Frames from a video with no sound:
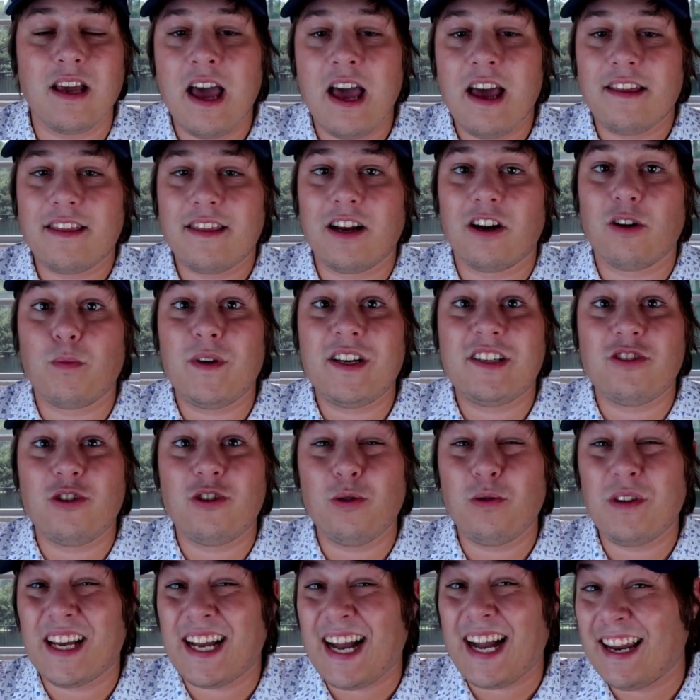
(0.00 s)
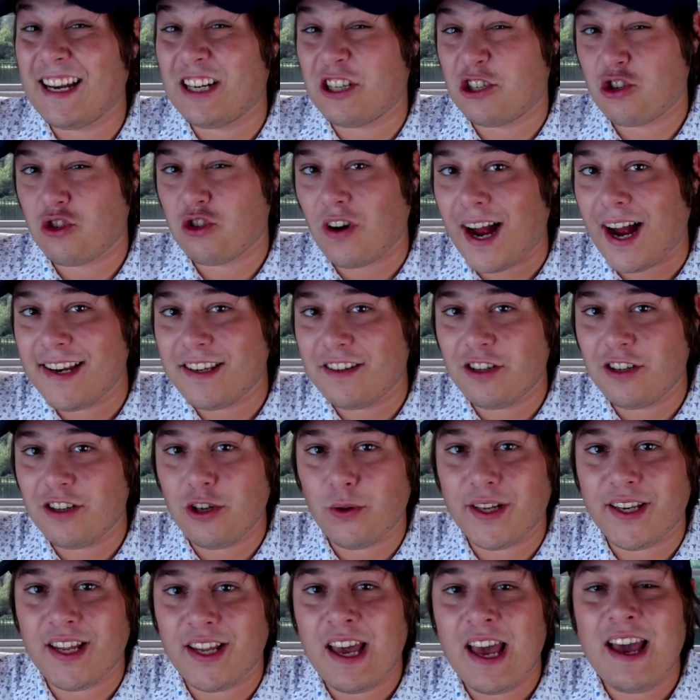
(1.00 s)
There in week two, they kind of tried to do
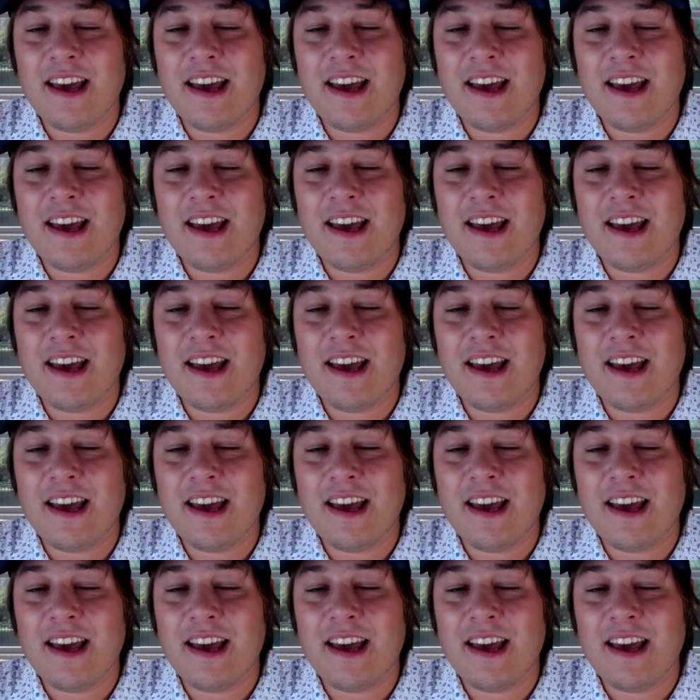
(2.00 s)
it.